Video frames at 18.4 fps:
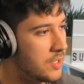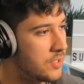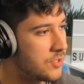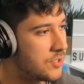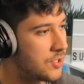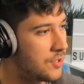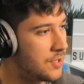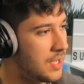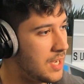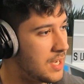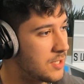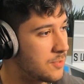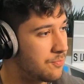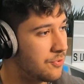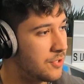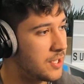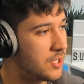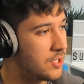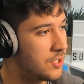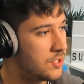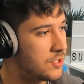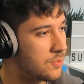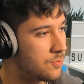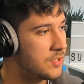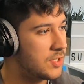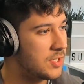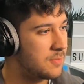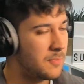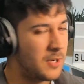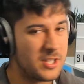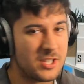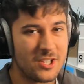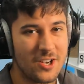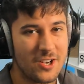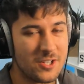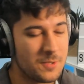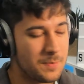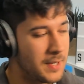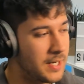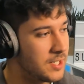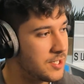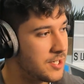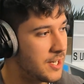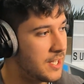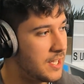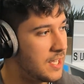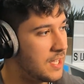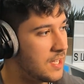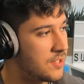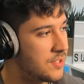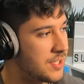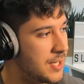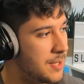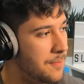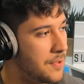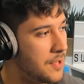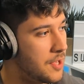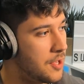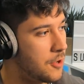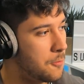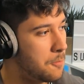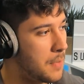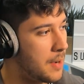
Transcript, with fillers: So yeah, it's pretty good. So this is my task manager here, CPU,